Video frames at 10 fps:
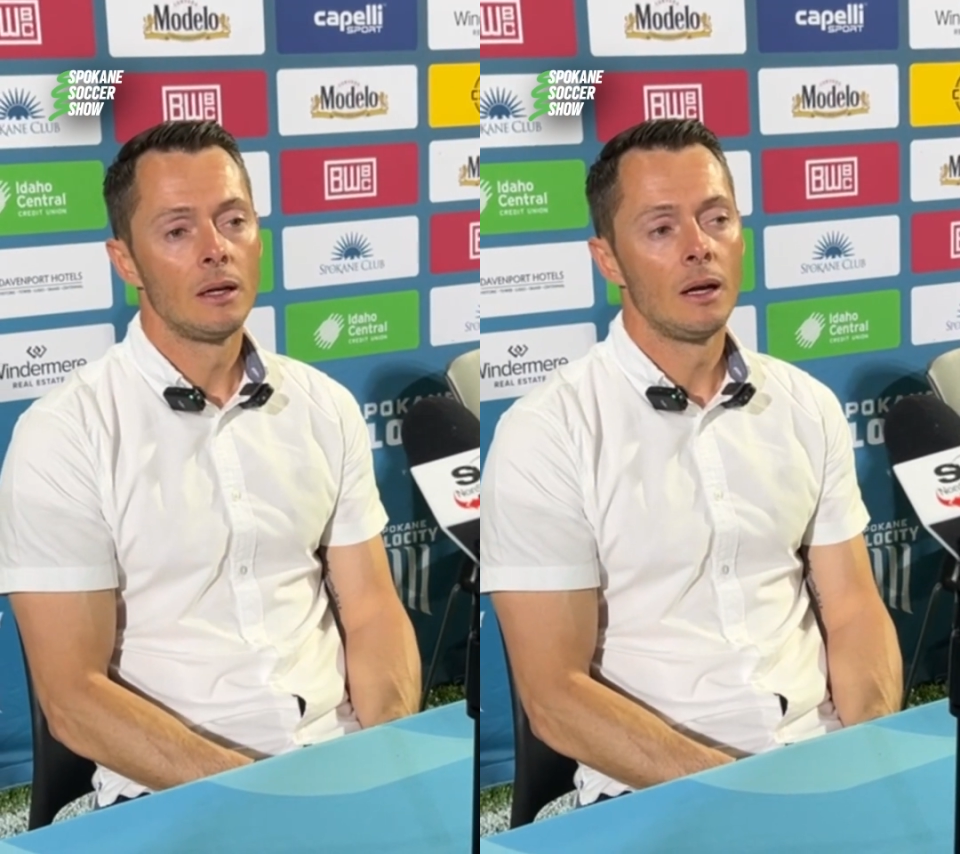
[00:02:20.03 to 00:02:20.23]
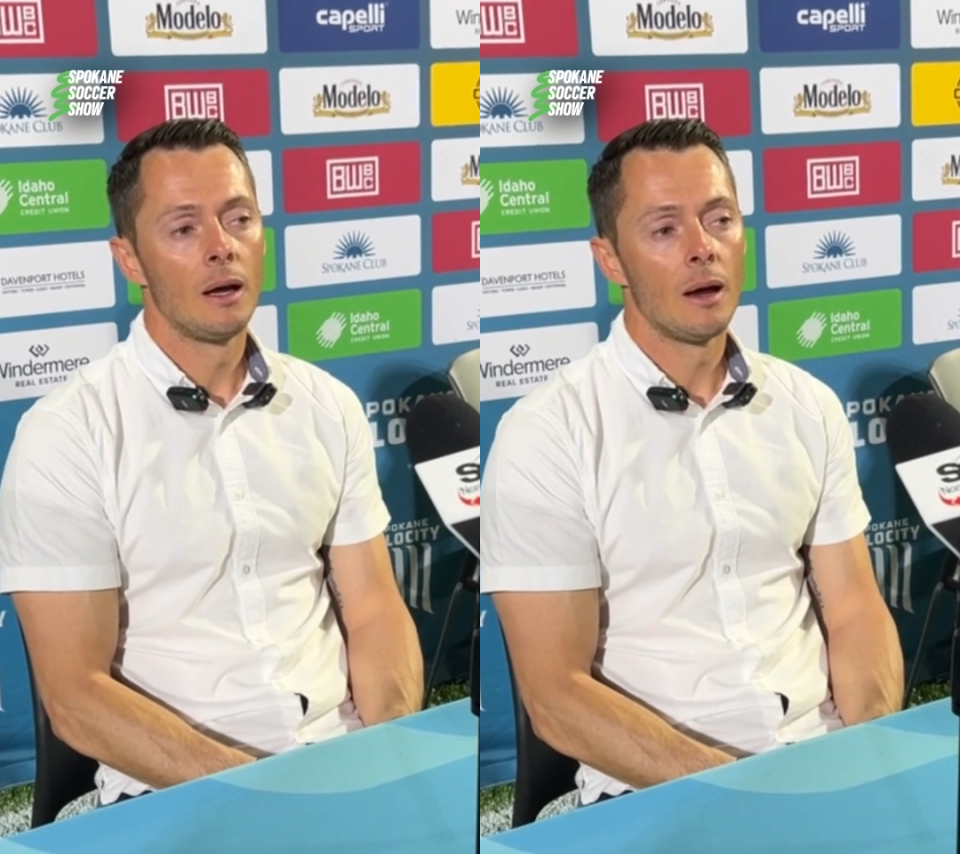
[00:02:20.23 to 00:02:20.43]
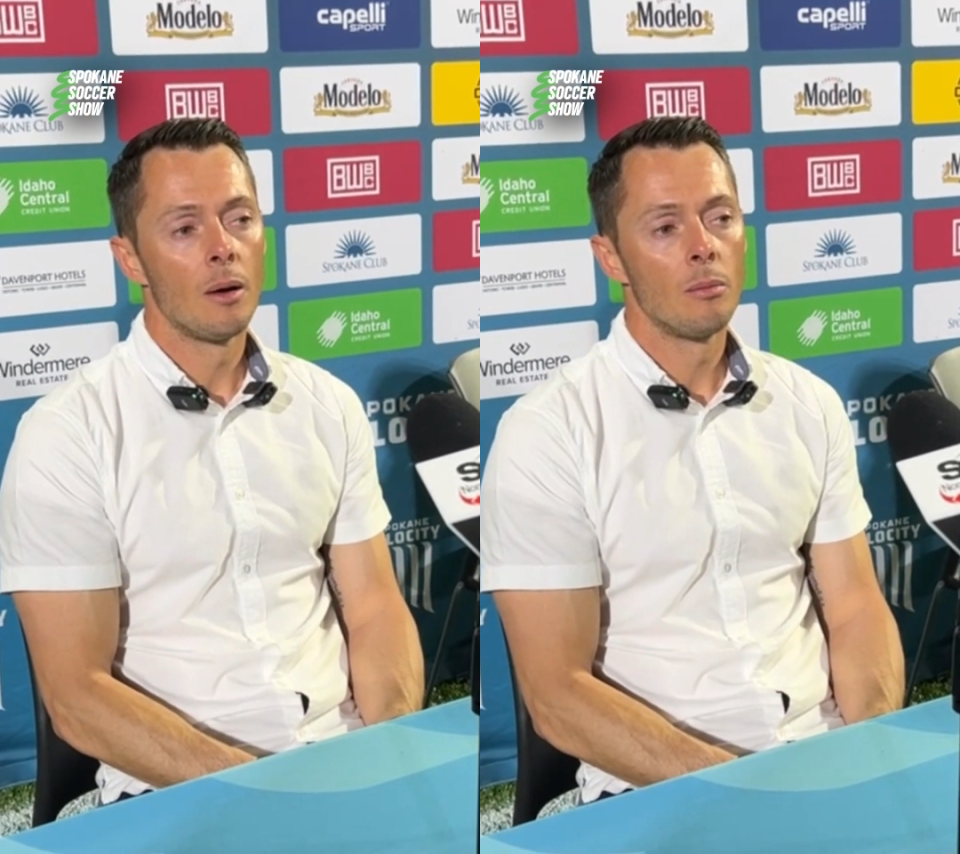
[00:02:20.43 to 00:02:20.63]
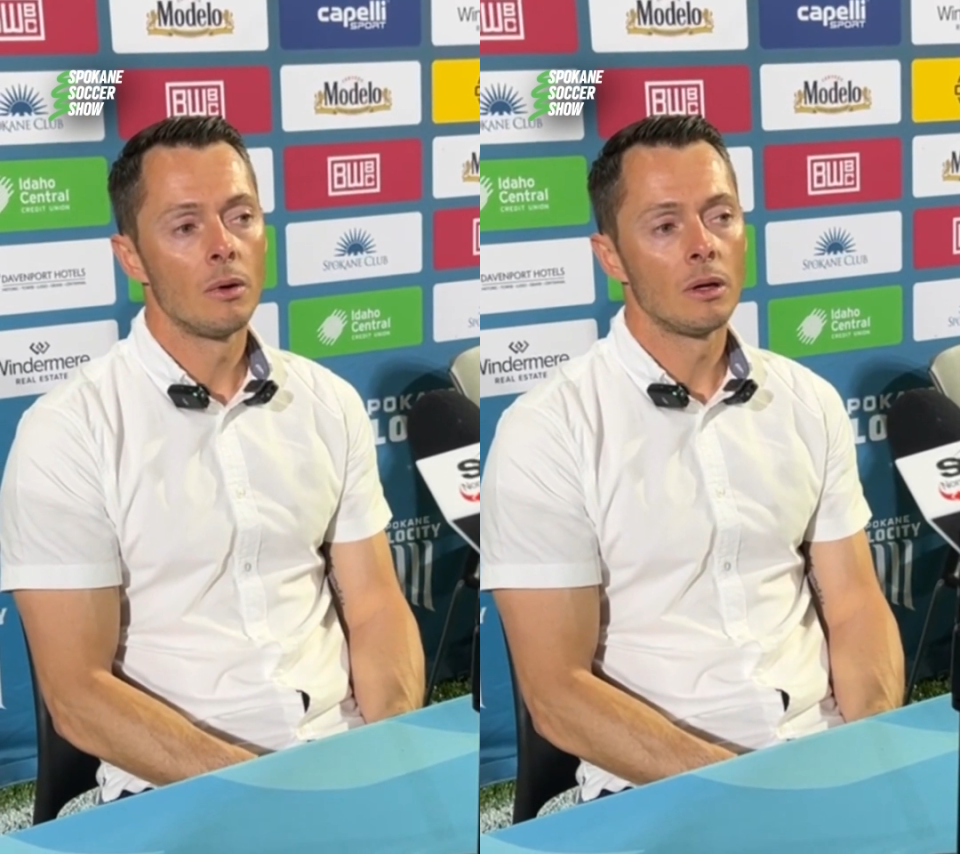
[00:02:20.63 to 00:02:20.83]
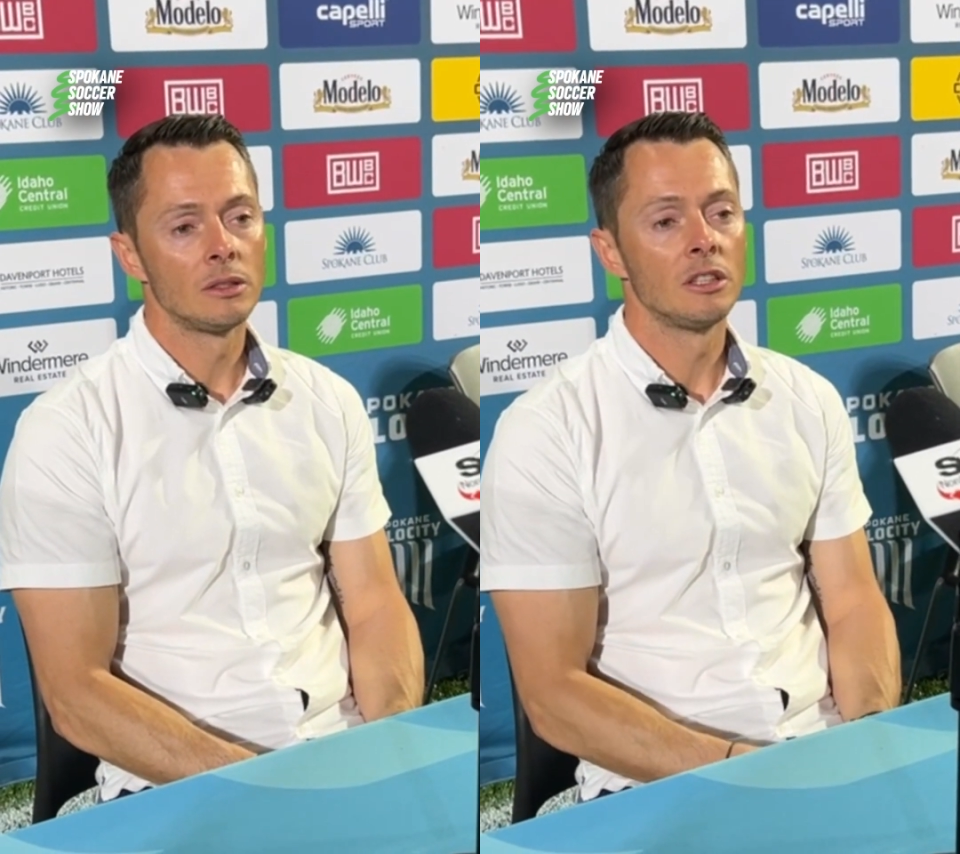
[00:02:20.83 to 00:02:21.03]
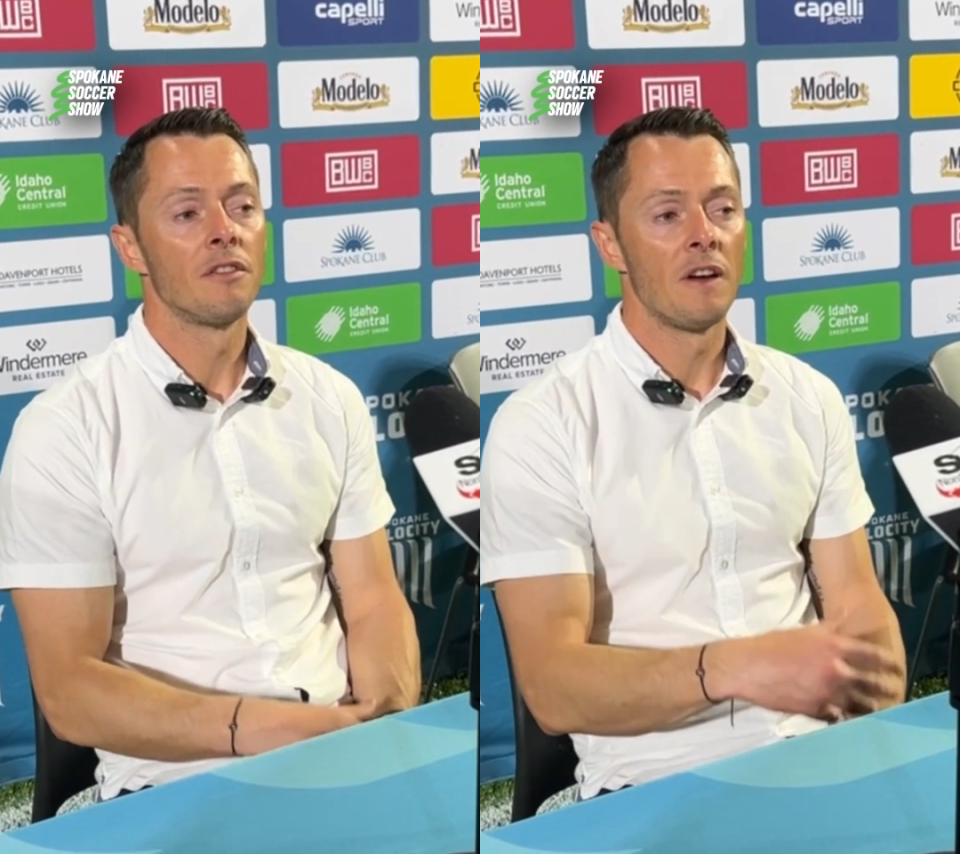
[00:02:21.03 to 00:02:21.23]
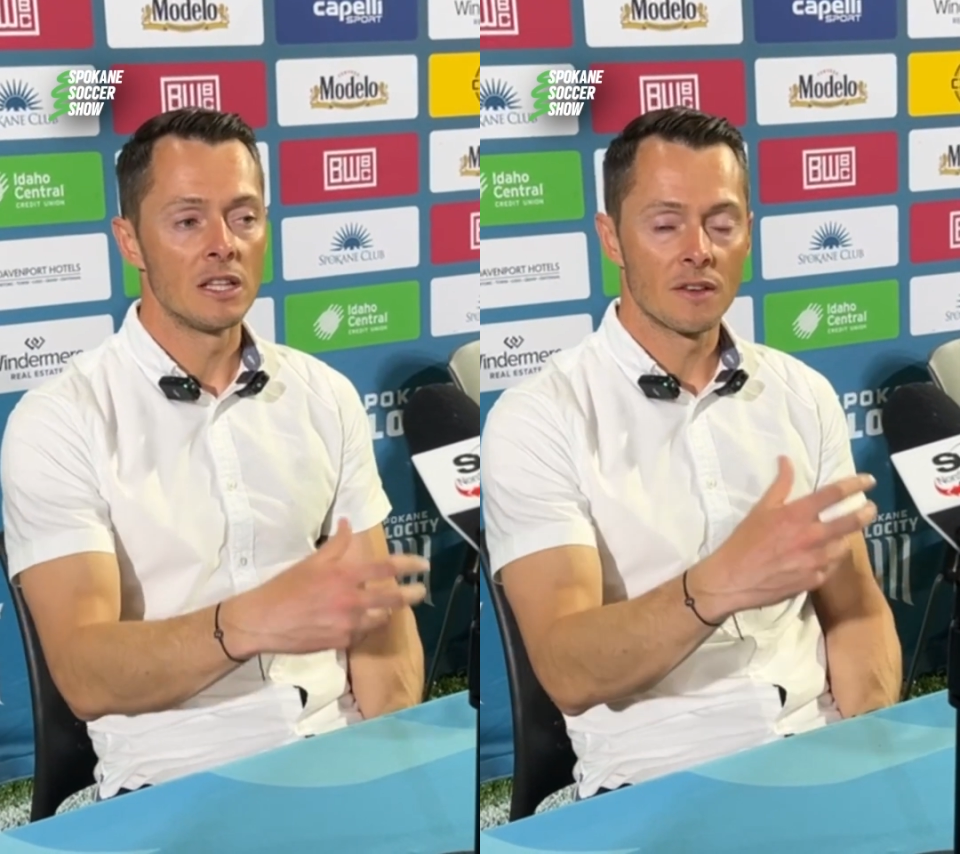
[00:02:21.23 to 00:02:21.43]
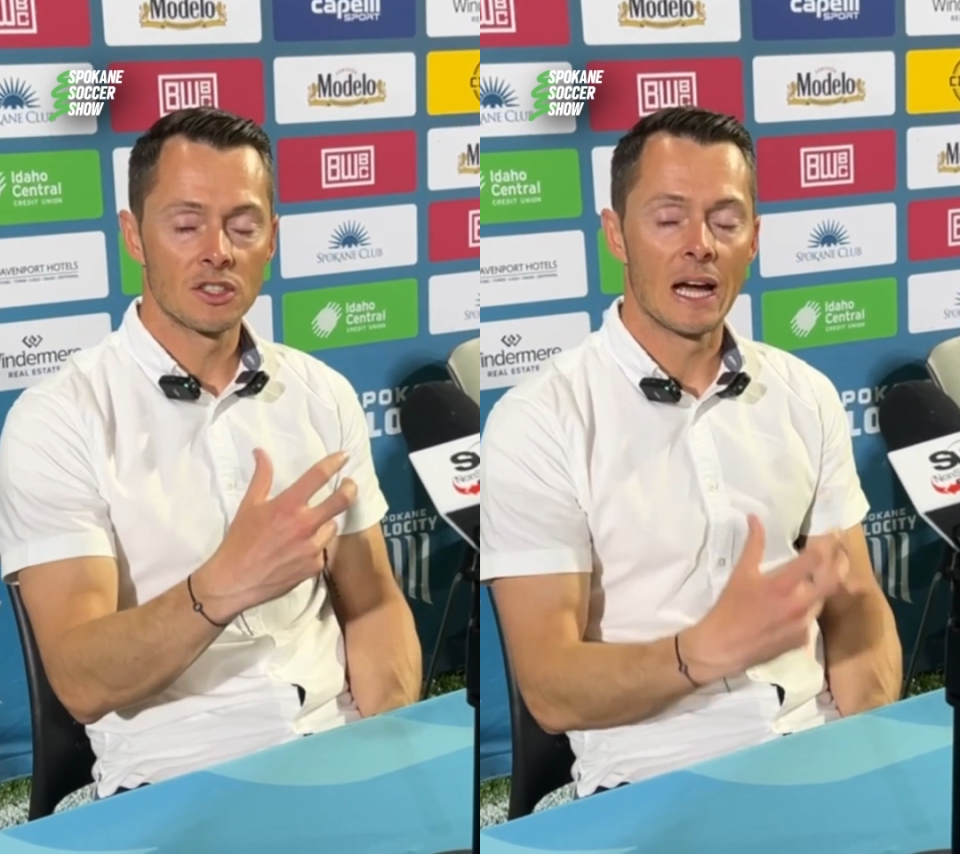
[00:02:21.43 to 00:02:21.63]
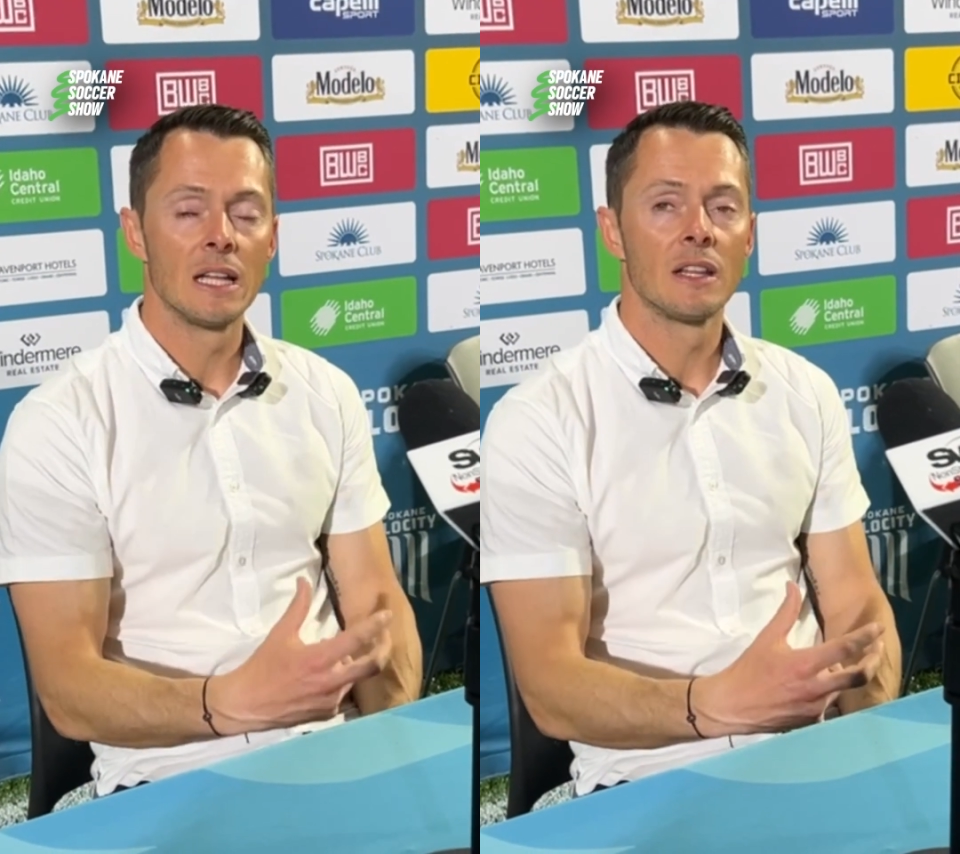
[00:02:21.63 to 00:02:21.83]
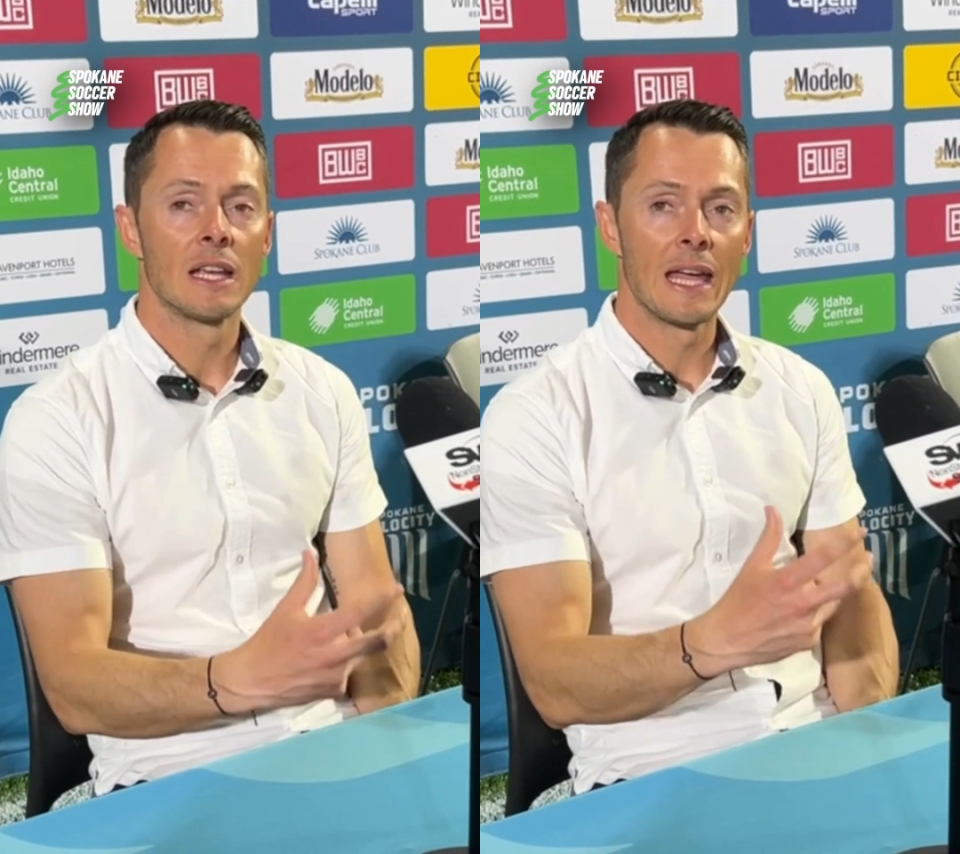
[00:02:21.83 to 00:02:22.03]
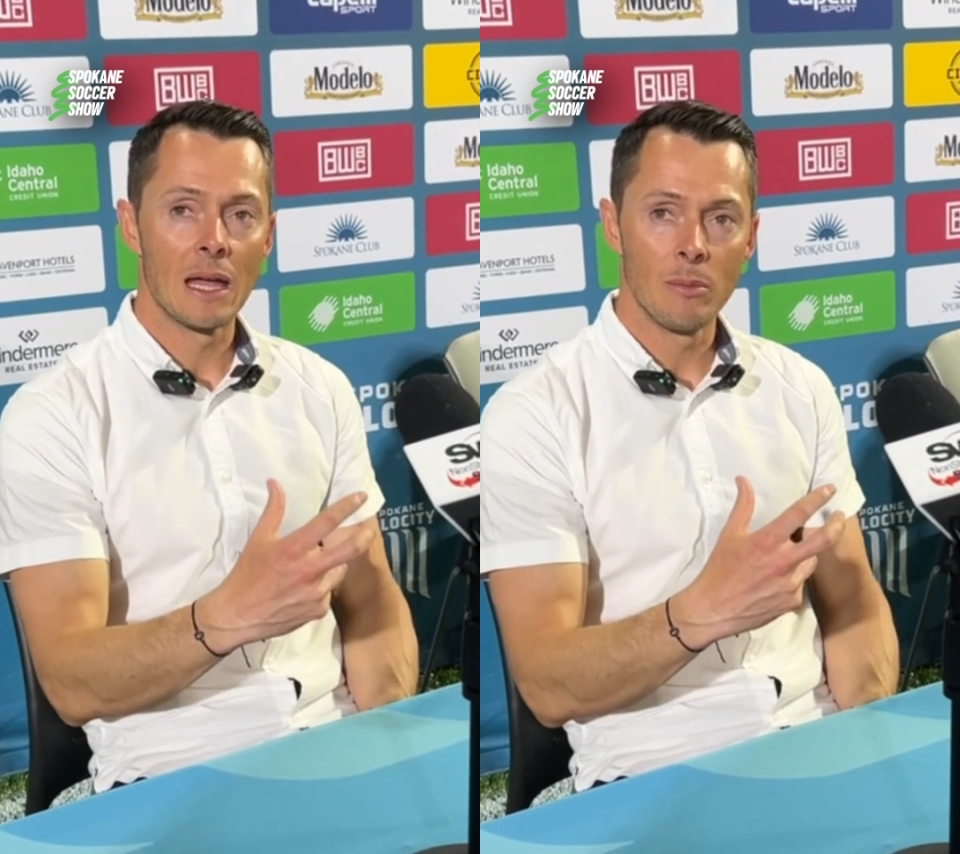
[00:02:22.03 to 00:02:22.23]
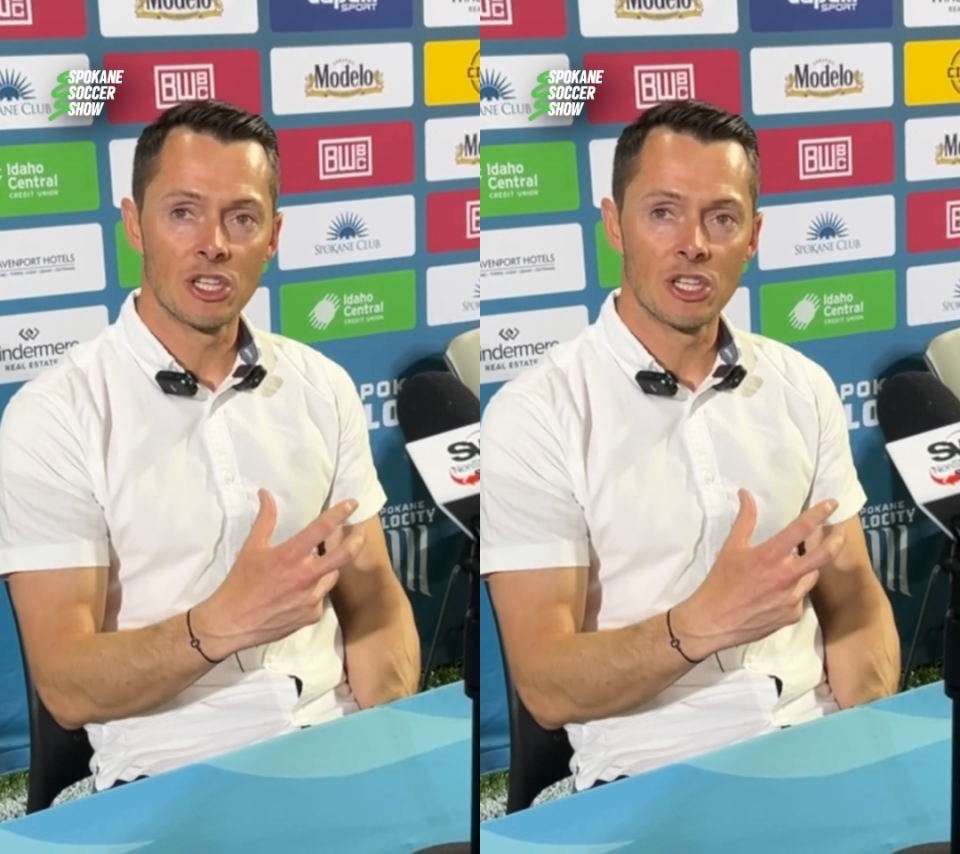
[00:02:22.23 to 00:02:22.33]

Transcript: At the defensive side of the game,